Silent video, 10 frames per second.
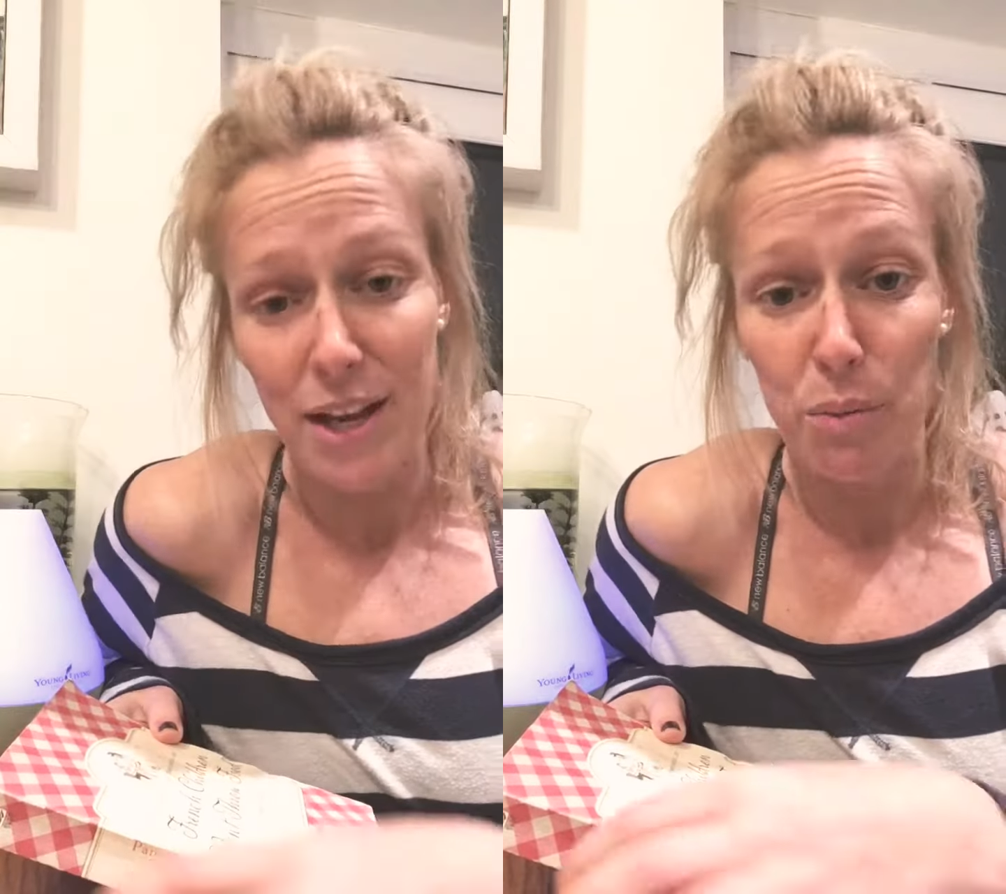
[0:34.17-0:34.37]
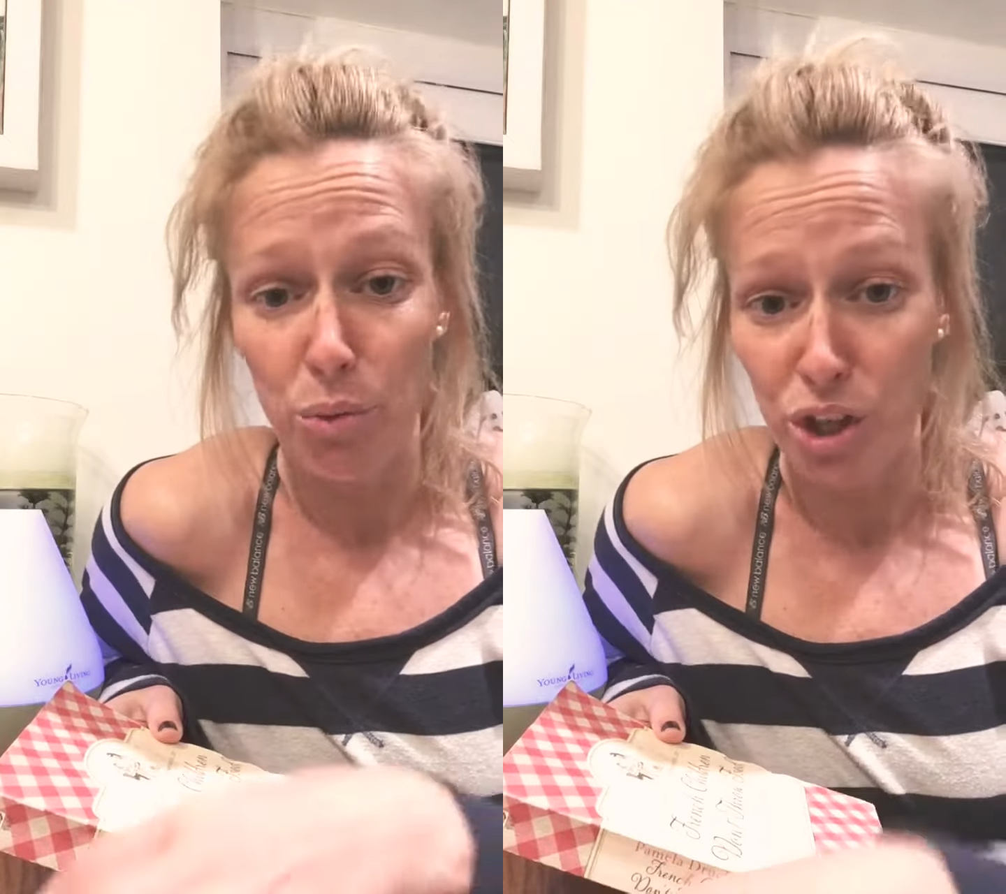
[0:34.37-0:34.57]

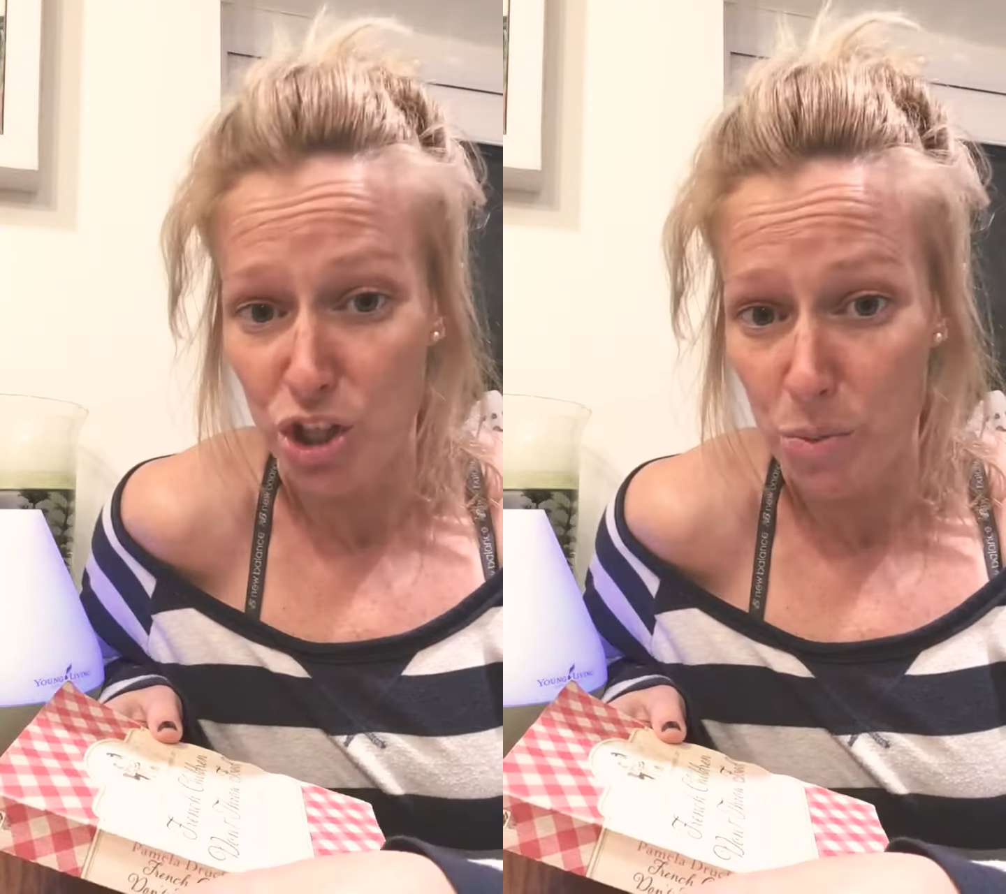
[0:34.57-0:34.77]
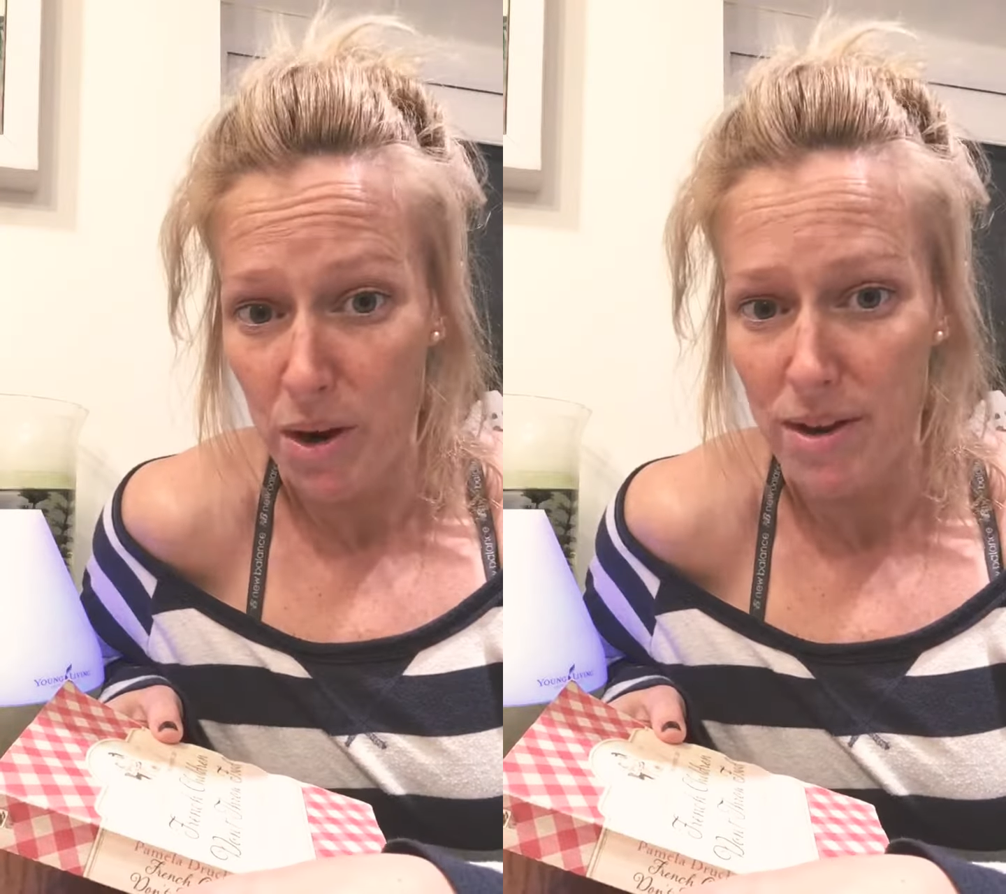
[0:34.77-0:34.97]
and
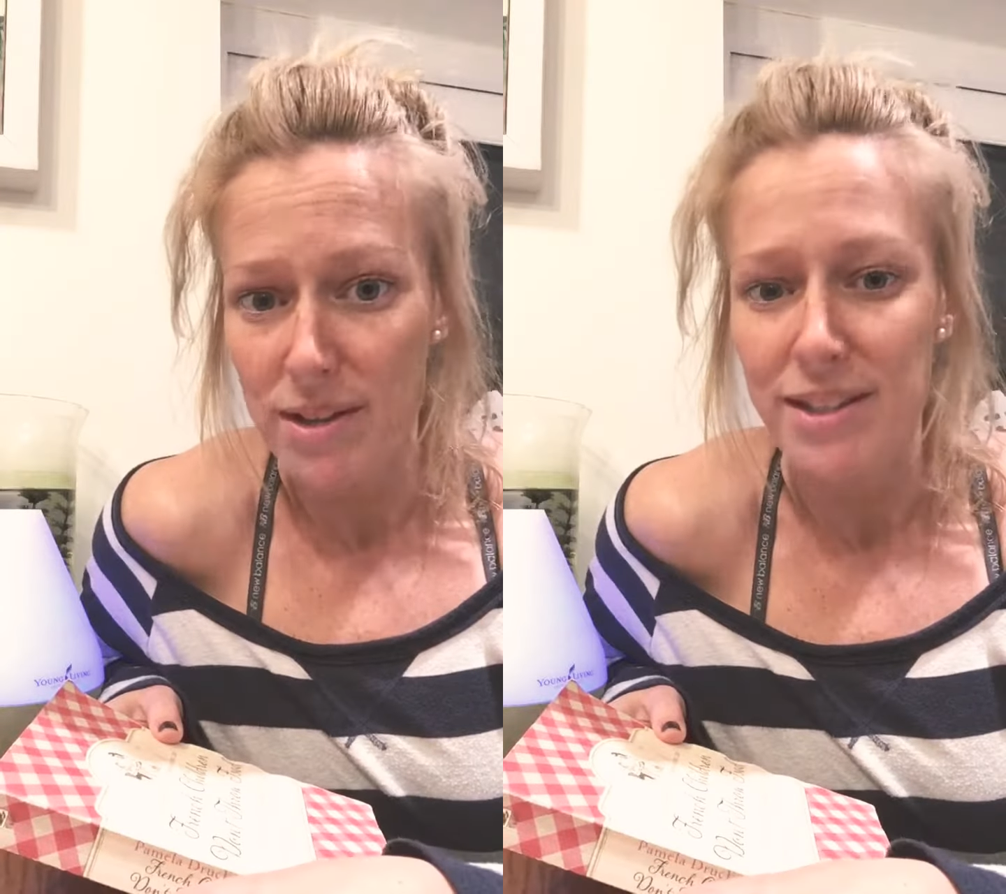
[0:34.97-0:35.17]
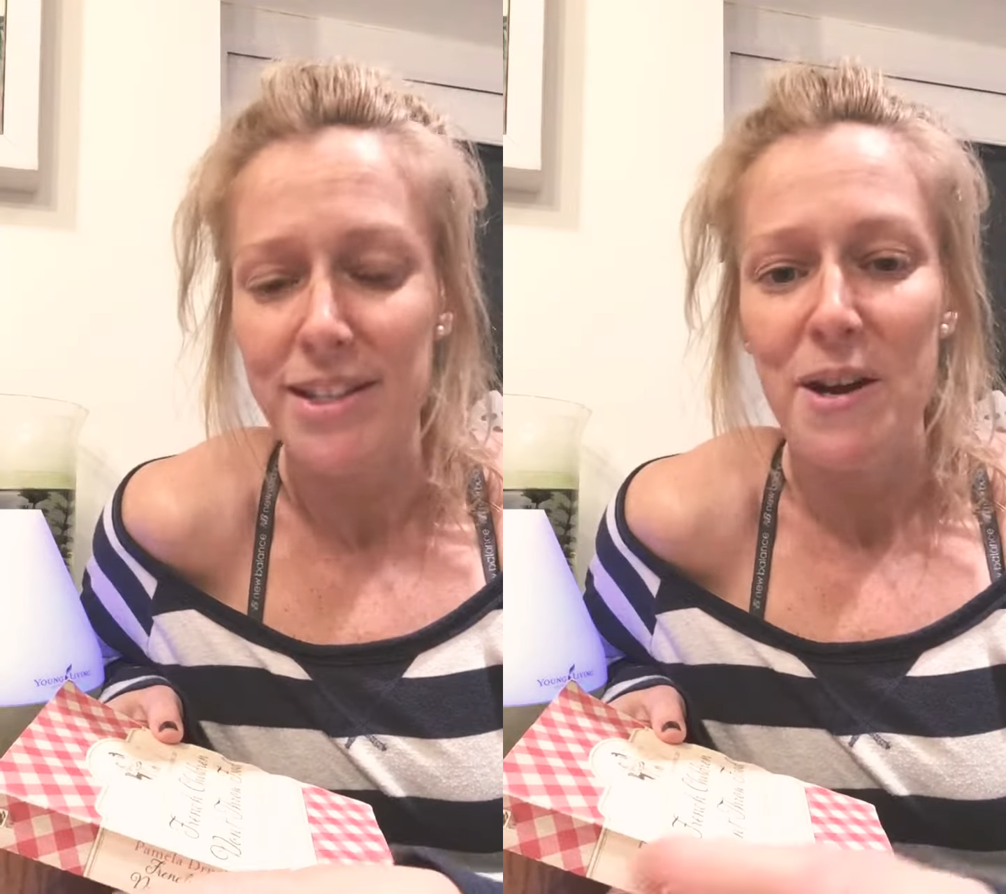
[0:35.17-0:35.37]
British
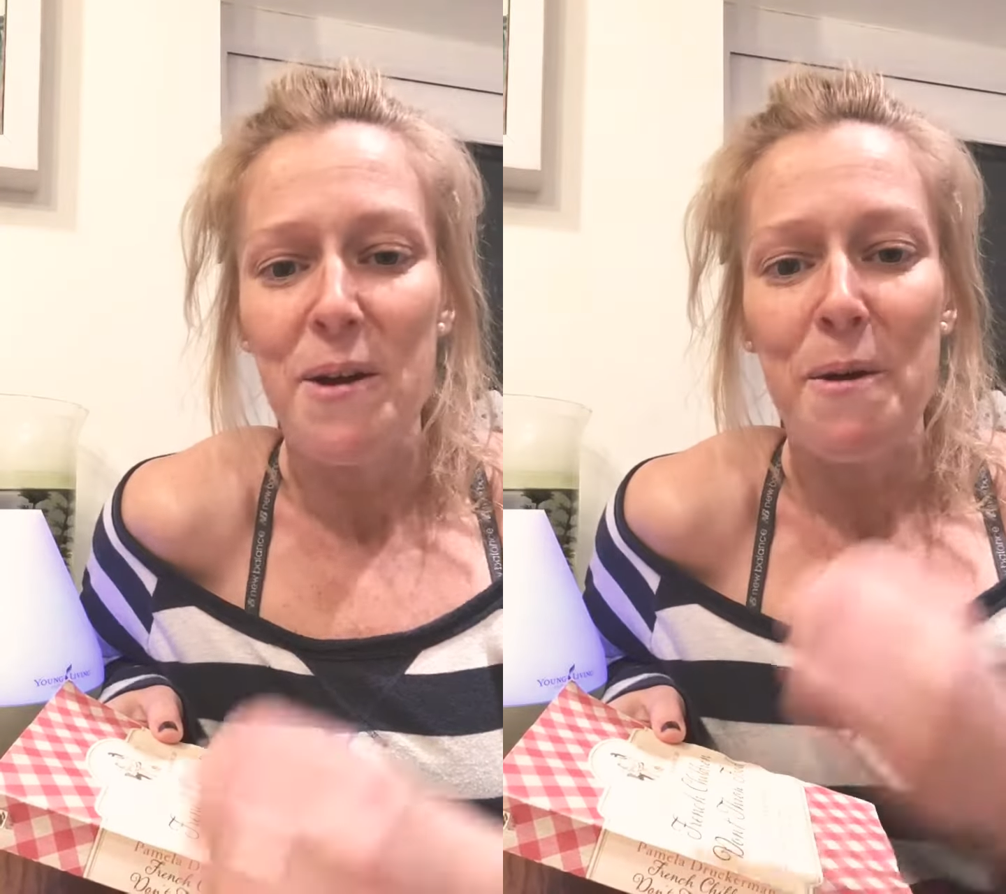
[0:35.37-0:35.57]
parents,